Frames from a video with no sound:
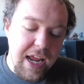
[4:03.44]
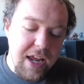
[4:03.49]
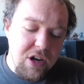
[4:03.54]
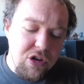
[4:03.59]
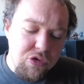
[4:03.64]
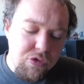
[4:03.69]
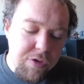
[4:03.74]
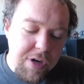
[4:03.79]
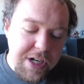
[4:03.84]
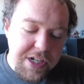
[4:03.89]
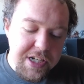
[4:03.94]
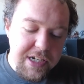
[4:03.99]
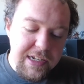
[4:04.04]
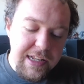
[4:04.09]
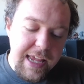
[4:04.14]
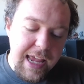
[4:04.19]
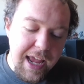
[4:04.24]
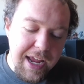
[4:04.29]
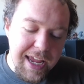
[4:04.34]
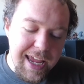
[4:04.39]

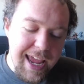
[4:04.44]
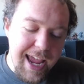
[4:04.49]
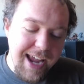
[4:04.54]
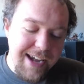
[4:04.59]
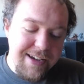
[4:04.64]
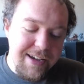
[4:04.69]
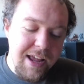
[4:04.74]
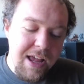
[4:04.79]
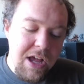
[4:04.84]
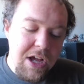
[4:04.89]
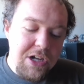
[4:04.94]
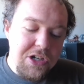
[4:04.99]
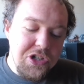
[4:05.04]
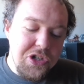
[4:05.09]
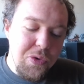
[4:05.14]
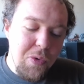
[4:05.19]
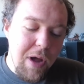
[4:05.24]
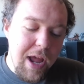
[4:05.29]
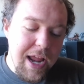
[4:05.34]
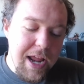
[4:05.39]
increasingly akin
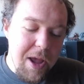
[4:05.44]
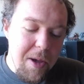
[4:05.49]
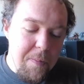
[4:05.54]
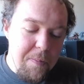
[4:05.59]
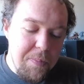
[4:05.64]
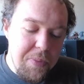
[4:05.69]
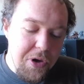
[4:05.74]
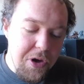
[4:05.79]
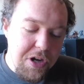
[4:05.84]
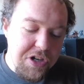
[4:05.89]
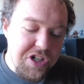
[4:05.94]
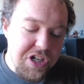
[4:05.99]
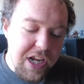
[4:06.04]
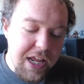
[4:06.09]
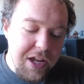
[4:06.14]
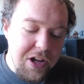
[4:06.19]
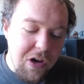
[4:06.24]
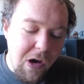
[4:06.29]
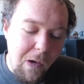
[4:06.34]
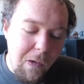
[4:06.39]
to a
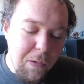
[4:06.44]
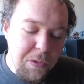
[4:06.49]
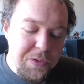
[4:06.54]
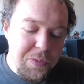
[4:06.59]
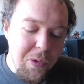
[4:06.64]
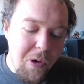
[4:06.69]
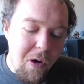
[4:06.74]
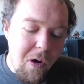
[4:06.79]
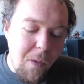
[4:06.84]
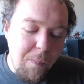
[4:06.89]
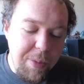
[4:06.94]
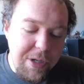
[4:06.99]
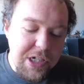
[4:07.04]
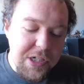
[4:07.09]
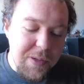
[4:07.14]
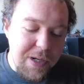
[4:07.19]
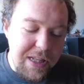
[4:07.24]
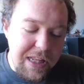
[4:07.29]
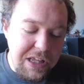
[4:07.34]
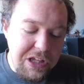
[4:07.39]
burgeoning Cold War
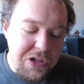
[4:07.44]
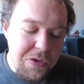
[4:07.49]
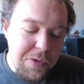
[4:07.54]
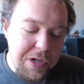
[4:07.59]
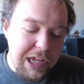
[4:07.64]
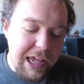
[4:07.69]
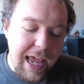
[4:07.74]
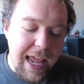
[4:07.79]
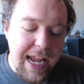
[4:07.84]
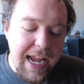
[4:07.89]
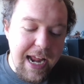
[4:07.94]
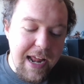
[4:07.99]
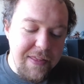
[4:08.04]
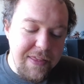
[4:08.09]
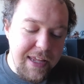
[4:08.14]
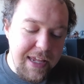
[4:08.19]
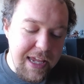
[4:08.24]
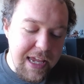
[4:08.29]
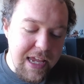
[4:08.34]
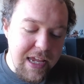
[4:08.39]
between the UK
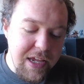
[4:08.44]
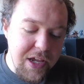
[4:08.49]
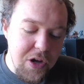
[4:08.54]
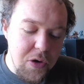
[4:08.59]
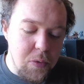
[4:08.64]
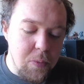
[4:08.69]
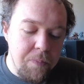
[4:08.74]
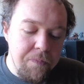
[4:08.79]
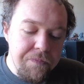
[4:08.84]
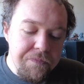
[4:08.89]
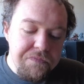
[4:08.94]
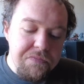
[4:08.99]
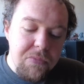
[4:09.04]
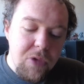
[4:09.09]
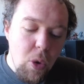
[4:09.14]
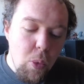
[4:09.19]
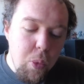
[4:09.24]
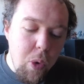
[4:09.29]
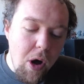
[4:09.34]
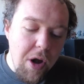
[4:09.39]
and the EU,
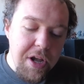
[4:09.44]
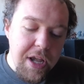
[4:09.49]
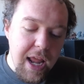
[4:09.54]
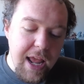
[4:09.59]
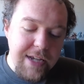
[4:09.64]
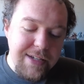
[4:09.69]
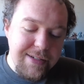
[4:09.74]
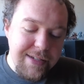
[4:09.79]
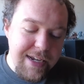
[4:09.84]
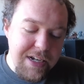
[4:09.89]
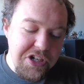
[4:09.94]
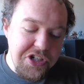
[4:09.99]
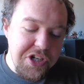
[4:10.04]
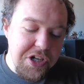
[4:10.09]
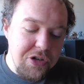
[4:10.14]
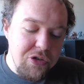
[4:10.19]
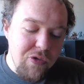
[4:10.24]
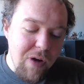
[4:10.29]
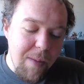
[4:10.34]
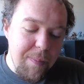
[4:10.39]
one
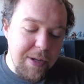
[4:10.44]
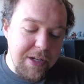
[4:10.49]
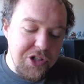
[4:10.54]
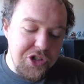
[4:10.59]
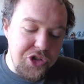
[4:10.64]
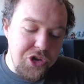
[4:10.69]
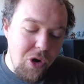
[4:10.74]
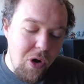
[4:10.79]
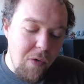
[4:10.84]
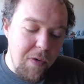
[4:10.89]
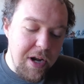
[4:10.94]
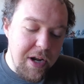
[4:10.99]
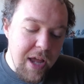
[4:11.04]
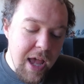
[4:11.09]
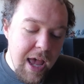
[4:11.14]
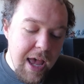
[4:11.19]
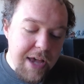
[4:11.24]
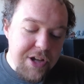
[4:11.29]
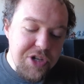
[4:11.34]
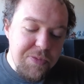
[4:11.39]
attention-grabbing story
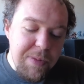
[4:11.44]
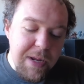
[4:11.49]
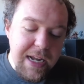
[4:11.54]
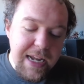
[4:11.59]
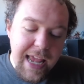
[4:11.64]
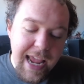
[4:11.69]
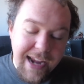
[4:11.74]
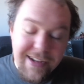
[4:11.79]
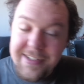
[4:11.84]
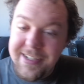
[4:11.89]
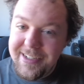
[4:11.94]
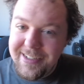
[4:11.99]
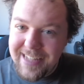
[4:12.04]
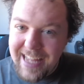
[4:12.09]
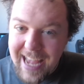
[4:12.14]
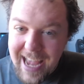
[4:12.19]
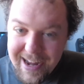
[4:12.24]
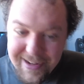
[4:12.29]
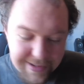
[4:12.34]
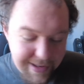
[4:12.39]
has been hitting
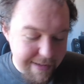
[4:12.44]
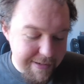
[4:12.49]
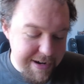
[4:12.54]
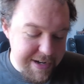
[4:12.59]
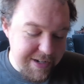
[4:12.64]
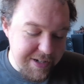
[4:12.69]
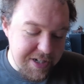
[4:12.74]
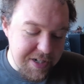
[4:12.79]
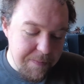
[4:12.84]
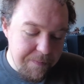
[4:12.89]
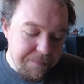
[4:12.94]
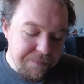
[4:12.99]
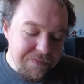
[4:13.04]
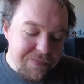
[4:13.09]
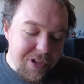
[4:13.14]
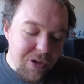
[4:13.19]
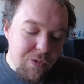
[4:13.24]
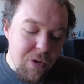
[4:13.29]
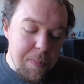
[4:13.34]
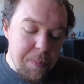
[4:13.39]
the headlines.
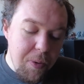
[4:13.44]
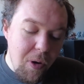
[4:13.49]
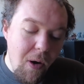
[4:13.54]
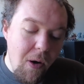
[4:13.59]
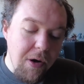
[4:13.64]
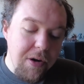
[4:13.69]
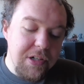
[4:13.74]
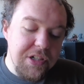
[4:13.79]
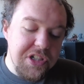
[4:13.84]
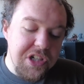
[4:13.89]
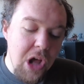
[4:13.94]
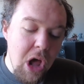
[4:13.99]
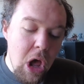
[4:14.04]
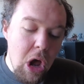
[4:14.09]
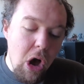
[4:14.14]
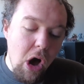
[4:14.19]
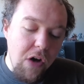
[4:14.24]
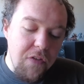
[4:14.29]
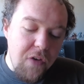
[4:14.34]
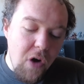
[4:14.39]
Reports
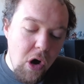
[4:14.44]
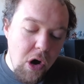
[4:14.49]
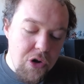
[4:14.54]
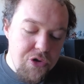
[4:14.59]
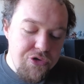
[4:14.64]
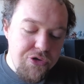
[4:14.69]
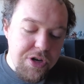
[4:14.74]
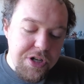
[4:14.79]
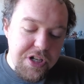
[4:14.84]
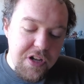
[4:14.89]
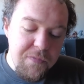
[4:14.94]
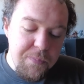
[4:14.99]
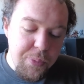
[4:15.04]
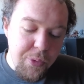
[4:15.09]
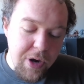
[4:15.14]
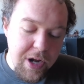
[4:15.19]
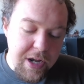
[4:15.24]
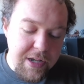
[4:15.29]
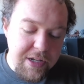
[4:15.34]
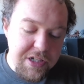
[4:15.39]
of hundreds of
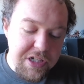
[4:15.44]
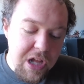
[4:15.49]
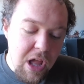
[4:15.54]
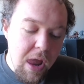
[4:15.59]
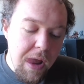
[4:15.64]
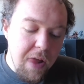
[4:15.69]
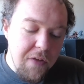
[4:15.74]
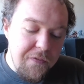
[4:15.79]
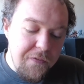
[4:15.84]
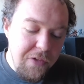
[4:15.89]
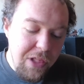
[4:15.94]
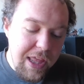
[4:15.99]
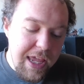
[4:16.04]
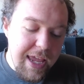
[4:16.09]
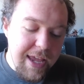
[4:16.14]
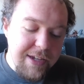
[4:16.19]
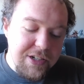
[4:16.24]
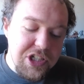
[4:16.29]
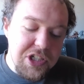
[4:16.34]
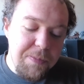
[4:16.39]
Britons
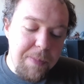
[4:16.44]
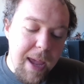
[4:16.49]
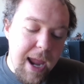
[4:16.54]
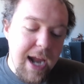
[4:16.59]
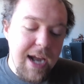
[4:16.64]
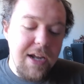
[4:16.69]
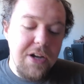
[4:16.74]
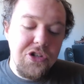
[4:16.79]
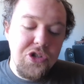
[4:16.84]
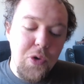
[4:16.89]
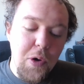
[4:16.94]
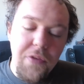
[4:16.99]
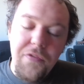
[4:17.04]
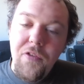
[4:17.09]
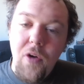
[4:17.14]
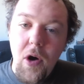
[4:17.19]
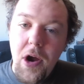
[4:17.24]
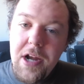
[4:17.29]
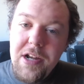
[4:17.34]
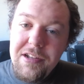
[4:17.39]
fleeing Spain to
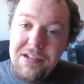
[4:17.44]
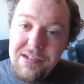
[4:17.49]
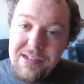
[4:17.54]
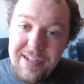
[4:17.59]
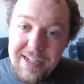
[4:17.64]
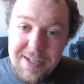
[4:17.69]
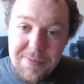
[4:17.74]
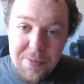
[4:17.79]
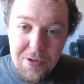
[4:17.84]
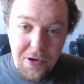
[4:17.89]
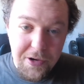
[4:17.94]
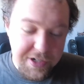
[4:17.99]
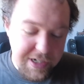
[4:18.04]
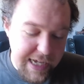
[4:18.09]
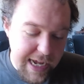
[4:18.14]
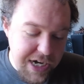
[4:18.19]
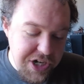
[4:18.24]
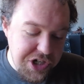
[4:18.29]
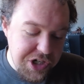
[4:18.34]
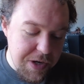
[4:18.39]
avoid
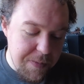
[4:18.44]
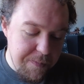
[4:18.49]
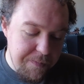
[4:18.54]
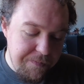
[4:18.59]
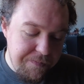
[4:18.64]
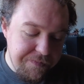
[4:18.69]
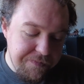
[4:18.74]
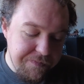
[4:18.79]
deportation.